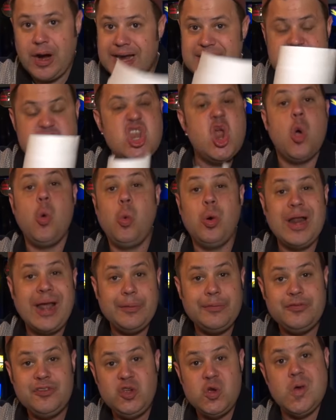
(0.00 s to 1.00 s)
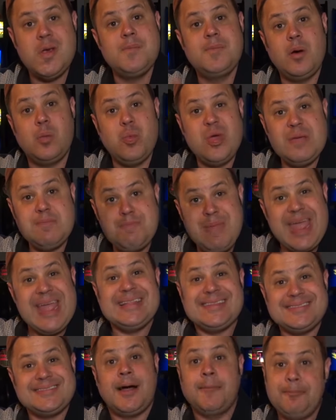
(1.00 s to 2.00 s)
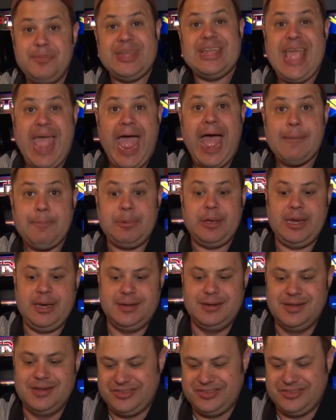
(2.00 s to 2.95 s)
I didn't know what I was doing, but we made something happen.